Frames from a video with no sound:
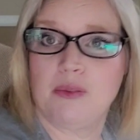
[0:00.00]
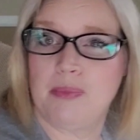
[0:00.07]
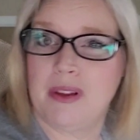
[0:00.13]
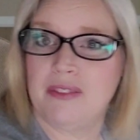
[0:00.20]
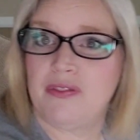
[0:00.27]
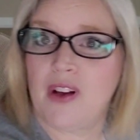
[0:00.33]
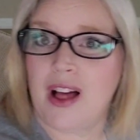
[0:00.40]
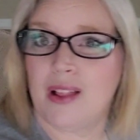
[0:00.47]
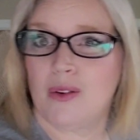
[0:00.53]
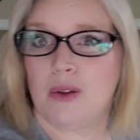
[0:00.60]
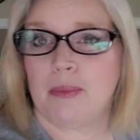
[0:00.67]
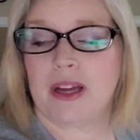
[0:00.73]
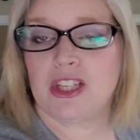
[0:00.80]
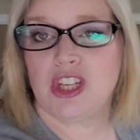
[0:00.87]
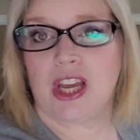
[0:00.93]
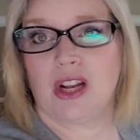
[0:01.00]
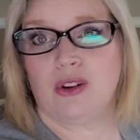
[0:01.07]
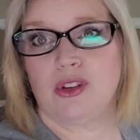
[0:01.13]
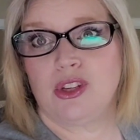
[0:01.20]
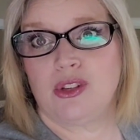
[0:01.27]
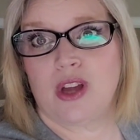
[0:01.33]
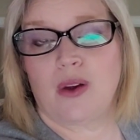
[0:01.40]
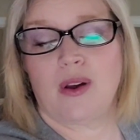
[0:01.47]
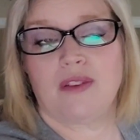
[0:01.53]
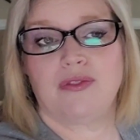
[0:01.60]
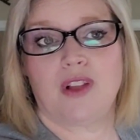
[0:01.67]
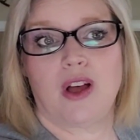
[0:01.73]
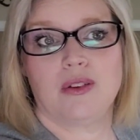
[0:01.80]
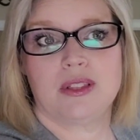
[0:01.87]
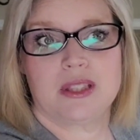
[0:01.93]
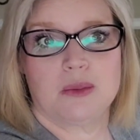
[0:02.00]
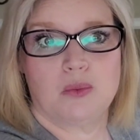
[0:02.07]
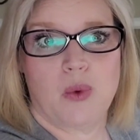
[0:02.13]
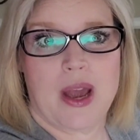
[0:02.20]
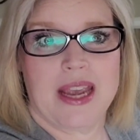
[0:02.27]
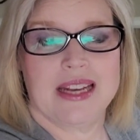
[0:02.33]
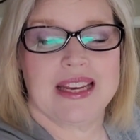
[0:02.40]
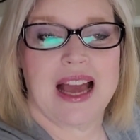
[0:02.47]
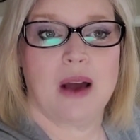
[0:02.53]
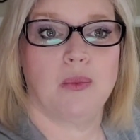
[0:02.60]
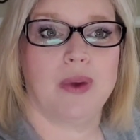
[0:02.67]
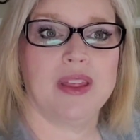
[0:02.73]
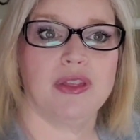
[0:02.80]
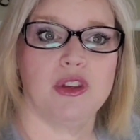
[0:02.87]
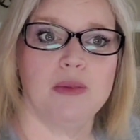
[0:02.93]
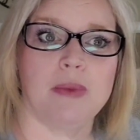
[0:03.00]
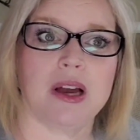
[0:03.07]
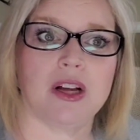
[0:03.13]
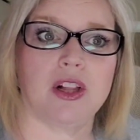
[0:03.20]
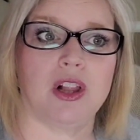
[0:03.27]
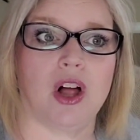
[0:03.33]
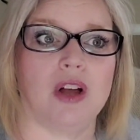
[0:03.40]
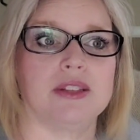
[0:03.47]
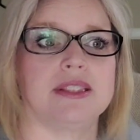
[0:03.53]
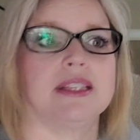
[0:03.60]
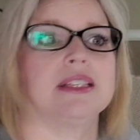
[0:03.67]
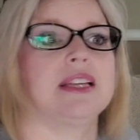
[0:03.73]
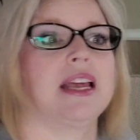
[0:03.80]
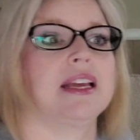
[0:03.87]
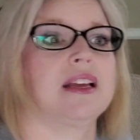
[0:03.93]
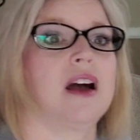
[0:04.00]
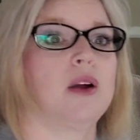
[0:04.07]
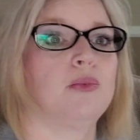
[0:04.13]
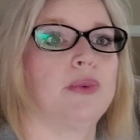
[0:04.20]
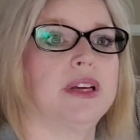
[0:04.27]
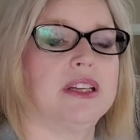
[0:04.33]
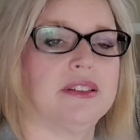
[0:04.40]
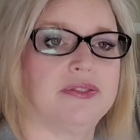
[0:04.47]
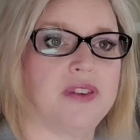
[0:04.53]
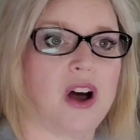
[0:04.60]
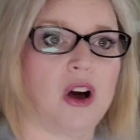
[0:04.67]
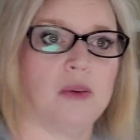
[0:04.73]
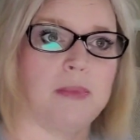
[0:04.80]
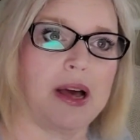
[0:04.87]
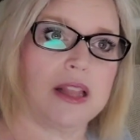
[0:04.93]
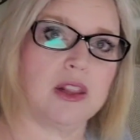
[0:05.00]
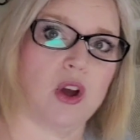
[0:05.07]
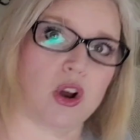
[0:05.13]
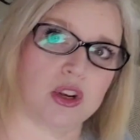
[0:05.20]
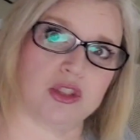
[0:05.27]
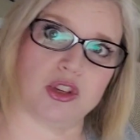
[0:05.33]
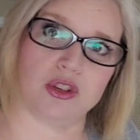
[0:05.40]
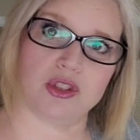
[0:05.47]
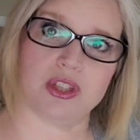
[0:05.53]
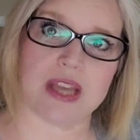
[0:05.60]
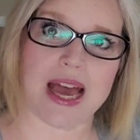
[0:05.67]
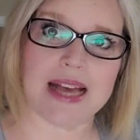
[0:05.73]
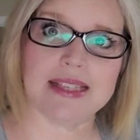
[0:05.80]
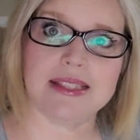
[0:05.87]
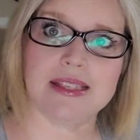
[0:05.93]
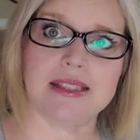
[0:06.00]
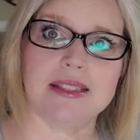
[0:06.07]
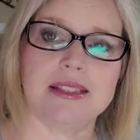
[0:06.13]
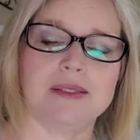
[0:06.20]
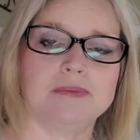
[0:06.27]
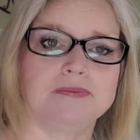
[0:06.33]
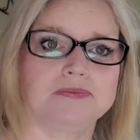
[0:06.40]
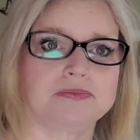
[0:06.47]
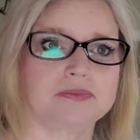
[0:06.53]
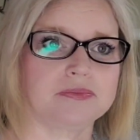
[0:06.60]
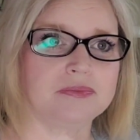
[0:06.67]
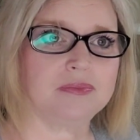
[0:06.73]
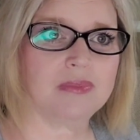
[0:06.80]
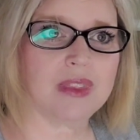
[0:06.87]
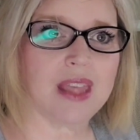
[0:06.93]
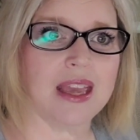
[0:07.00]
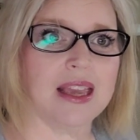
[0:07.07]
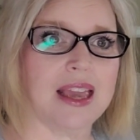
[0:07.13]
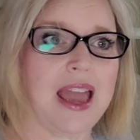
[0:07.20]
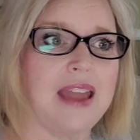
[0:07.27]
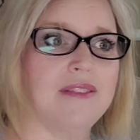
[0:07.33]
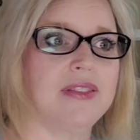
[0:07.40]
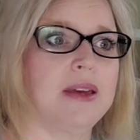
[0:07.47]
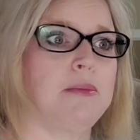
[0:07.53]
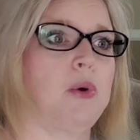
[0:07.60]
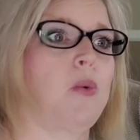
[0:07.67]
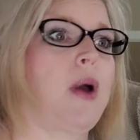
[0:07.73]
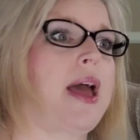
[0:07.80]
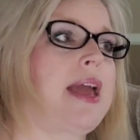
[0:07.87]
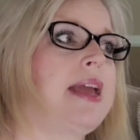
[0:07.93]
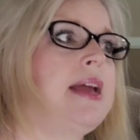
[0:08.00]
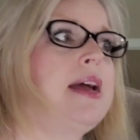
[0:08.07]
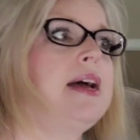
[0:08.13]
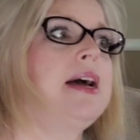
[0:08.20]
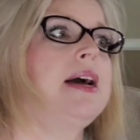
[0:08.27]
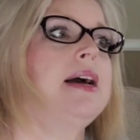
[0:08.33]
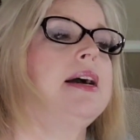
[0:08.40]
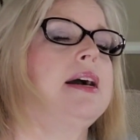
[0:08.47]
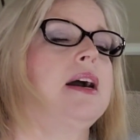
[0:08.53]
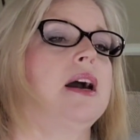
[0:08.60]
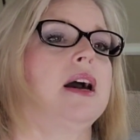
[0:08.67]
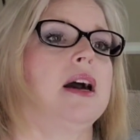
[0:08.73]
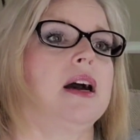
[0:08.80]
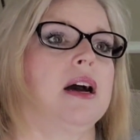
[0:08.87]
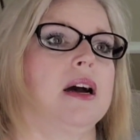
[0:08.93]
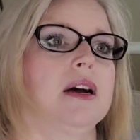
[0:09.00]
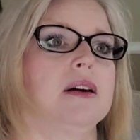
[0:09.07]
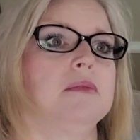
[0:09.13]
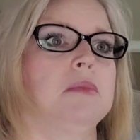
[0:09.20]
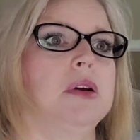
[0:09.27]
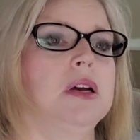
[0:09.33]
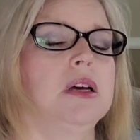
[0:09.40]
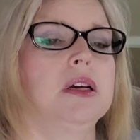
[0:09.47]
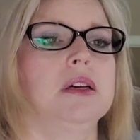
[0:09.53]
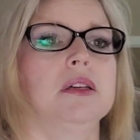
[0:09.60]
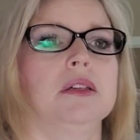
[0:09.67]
if you've been following my channel, you know I've lost some weight. I went through my closet and got rid of all my larger sizes and gave them away. Um,